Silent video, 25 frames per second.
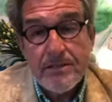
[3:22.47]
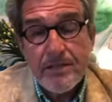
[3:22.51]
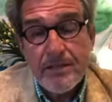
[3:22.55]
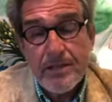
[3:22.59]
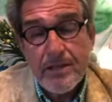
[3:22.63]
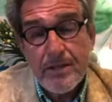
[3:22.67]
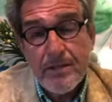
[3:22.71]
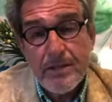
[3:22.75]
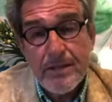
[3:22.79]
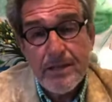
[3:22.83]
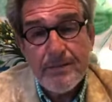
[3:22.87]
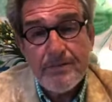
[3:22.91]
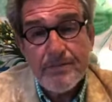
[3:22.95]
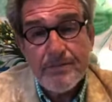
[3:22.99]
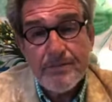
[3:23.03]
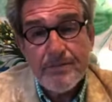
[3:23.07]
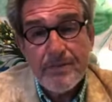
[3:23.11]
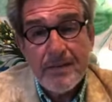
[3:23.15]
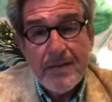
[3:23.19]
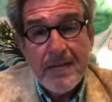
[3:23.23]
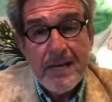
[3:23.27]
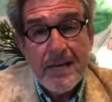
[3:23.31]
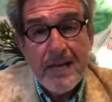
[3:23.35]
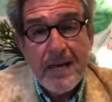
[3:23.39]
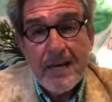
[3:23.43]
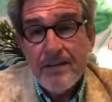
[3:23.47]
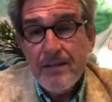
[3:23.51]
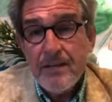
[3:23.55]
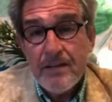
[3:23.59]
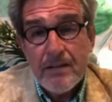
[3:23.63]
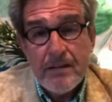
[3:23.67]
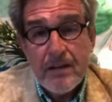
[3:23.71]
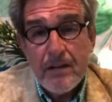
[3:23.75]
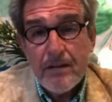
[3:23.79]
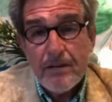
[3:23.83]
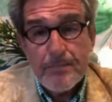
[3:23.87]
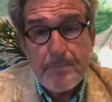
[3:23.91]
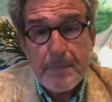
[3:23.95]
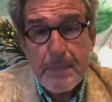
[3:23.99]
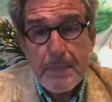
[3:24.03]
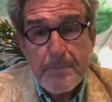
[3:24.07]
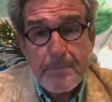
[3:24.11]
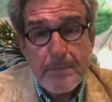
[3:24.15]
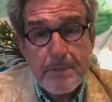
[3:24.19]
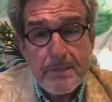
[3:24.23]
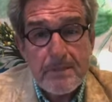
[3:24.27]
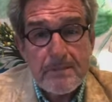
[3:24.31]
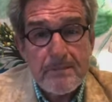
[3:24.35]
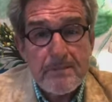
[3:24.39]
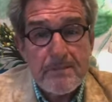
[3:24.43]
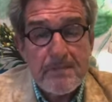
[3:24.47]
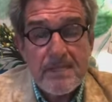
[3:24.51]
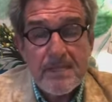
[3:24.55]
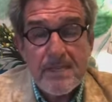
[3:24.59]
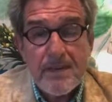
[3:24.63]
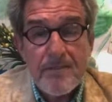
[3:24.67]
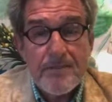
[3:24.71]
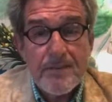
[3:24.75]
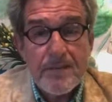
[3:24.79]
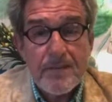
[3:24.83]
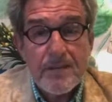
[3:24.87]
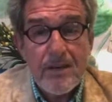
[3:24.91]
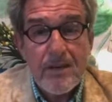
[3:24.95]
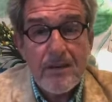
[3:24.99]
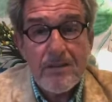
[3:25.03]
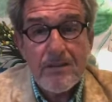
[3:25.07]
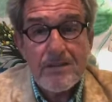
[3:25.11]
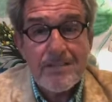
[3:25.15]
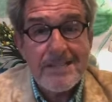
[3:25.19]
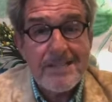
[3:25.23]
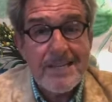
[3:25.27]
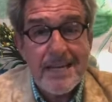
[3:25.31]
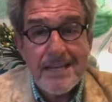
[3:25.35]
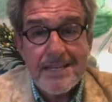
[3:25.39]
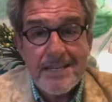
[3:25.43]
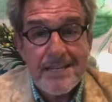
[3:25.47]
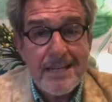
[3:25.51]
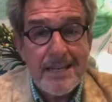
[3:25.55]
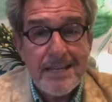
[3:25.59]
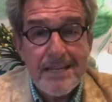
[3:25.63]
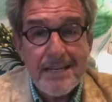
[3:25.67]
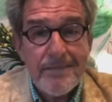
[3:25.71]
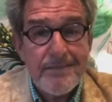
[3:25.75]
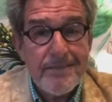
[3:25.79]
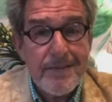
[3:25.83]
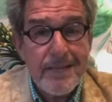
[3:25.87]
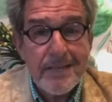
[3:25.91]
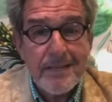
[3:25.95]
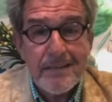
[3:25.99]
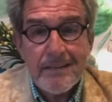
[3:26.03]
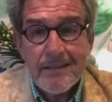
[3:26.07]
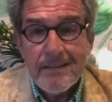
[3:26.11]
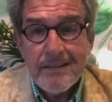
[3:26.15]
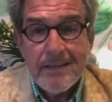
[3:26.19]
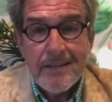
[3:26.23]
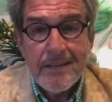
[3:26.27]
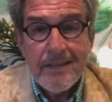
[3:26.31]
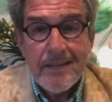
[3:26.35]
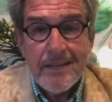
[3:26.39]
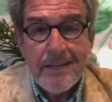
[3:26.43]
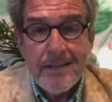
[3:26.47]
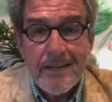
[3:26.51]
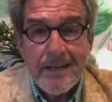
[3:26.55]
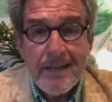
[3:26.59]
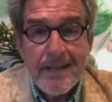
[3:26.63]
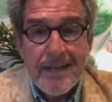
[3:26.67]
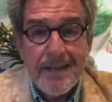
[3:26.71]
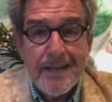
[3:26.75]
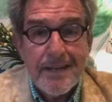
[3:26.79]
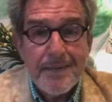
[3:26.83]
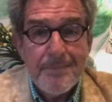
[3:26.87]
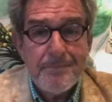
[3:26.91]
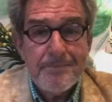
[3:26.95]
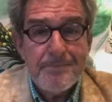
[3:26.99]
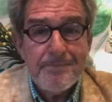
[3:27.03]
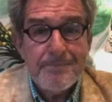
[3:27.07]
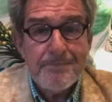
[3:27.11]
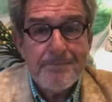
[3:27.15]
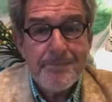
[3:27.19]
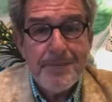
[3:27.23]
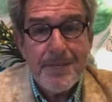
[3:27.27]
You know, if I know a lot of people, 7 o'clock Saturday evening, I